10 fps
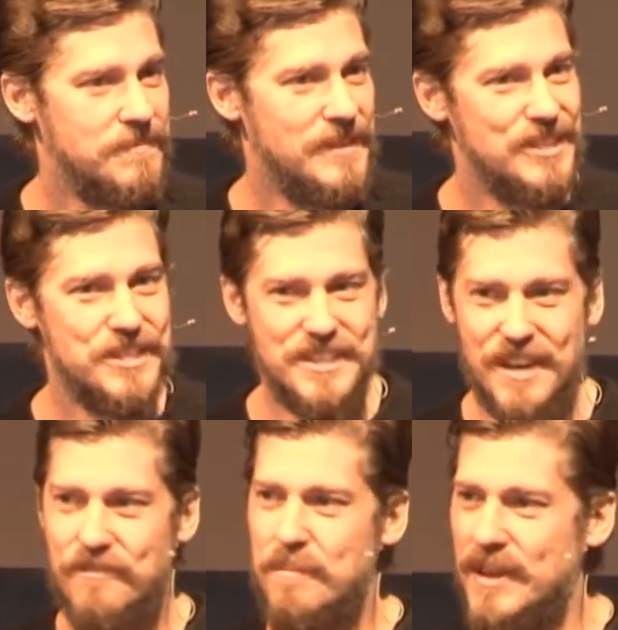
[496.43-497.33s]
Does this
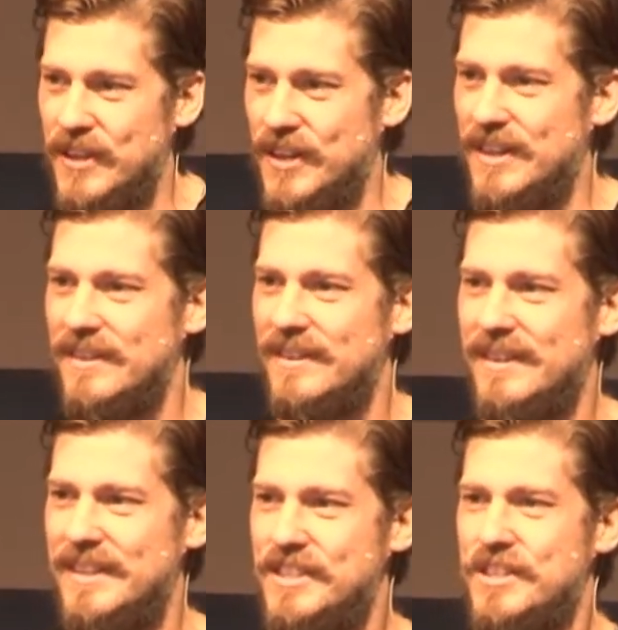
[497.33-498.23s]
sound familiar?
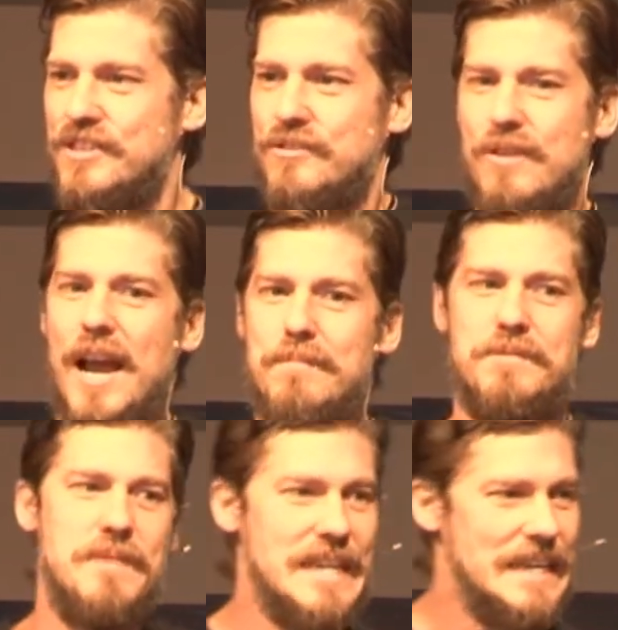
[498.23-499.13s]
This describes
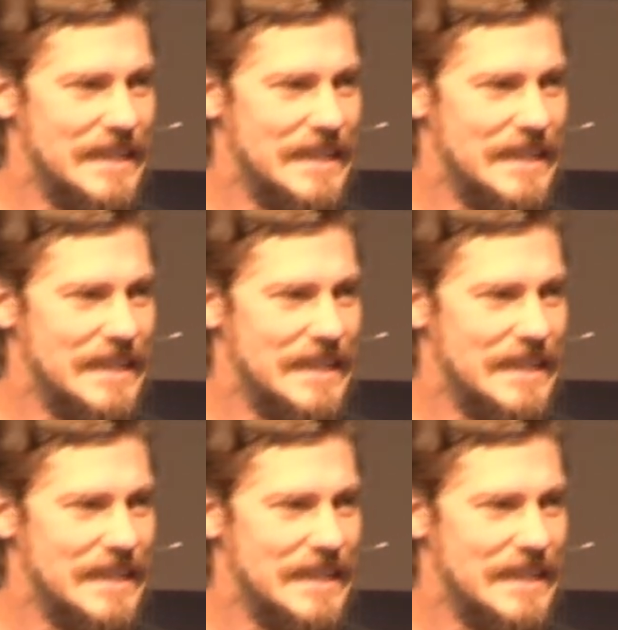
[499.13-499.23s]
me.